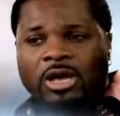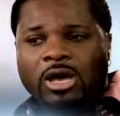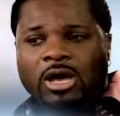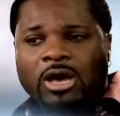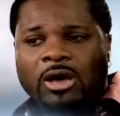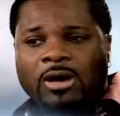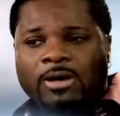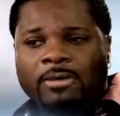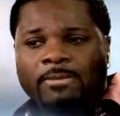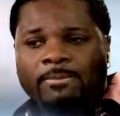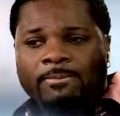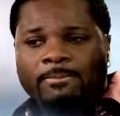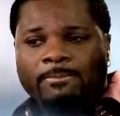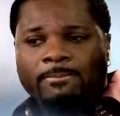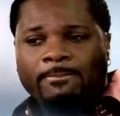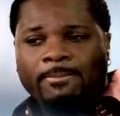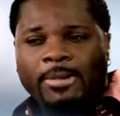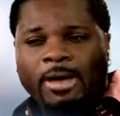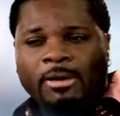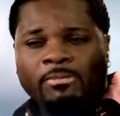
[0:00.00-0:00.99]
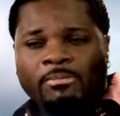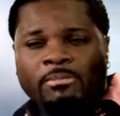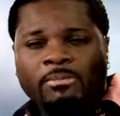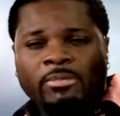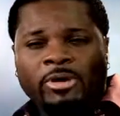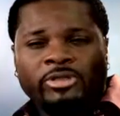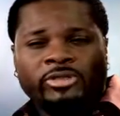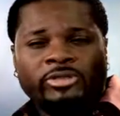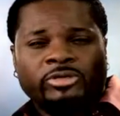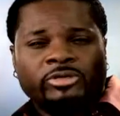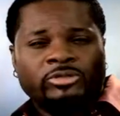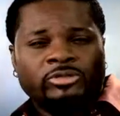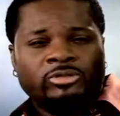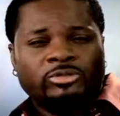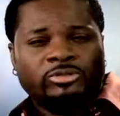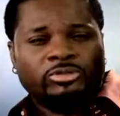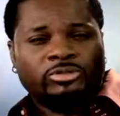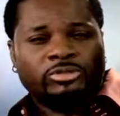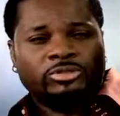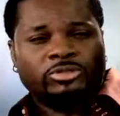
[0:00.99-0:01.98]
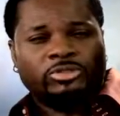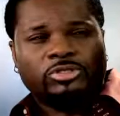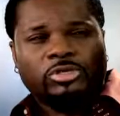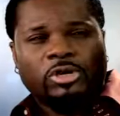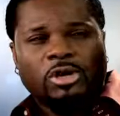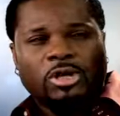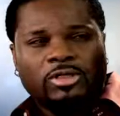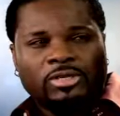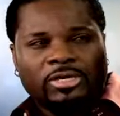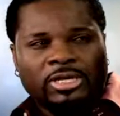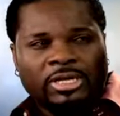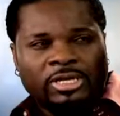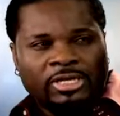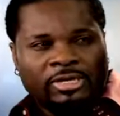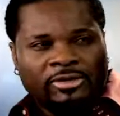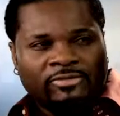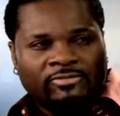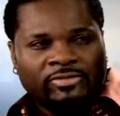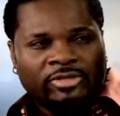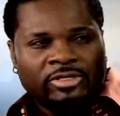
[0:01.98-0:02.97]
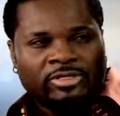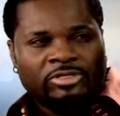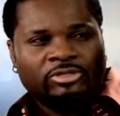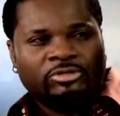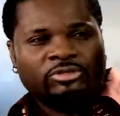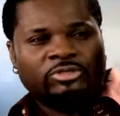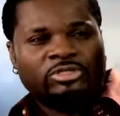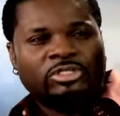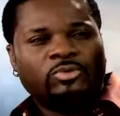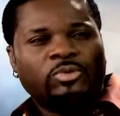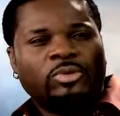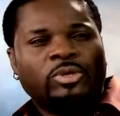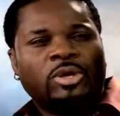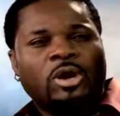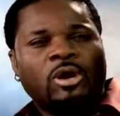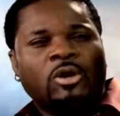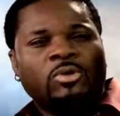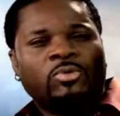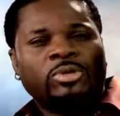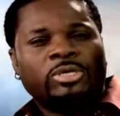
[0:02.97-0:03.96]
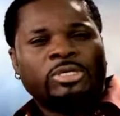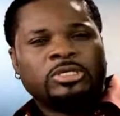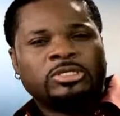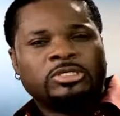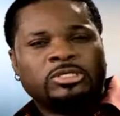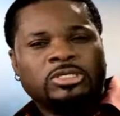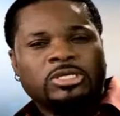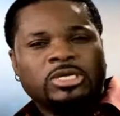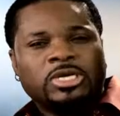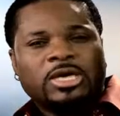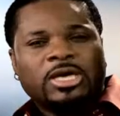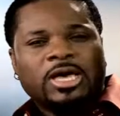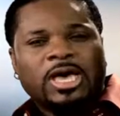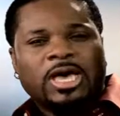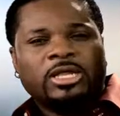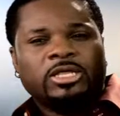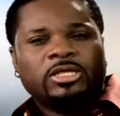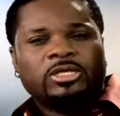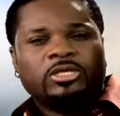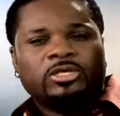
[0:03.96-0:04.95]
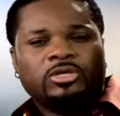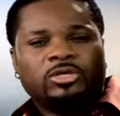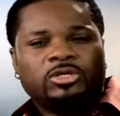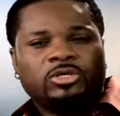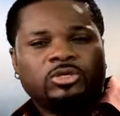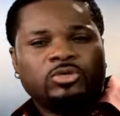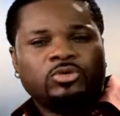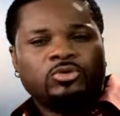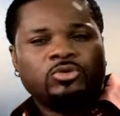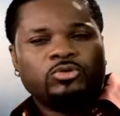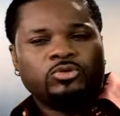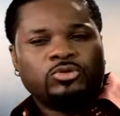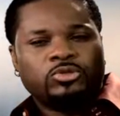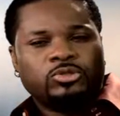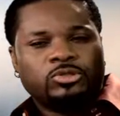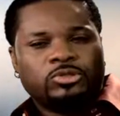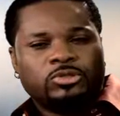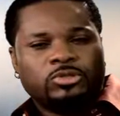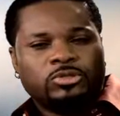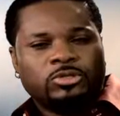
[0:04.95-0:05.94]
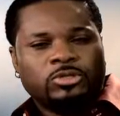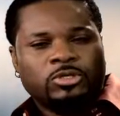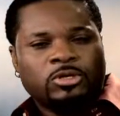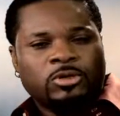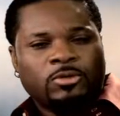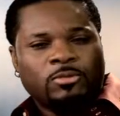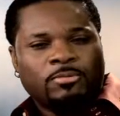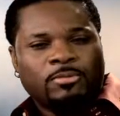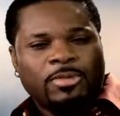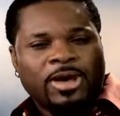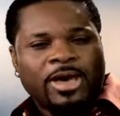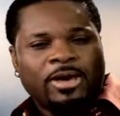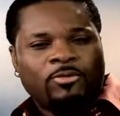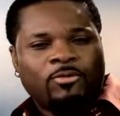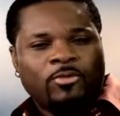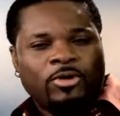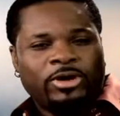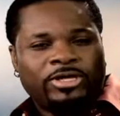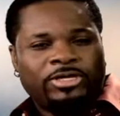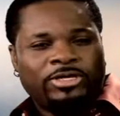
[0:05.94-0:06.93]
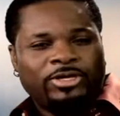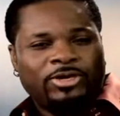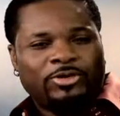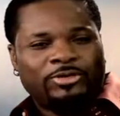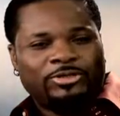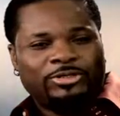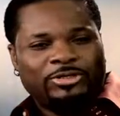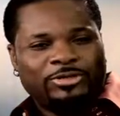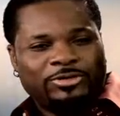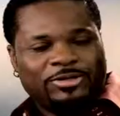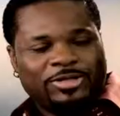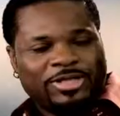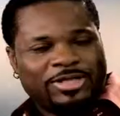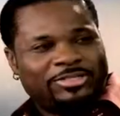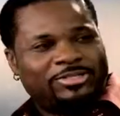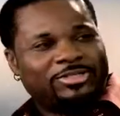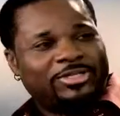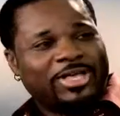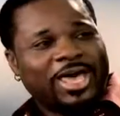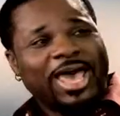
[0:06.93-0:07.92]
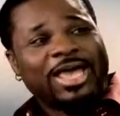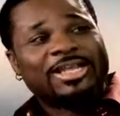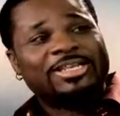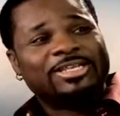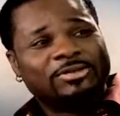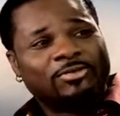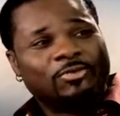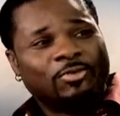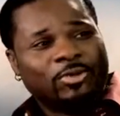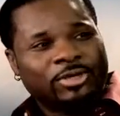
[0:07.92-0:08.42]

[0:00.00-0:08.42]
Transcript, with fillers: Um, my mother saw that I loved it, so she would always kind of use you know my wanting to go to the to the acting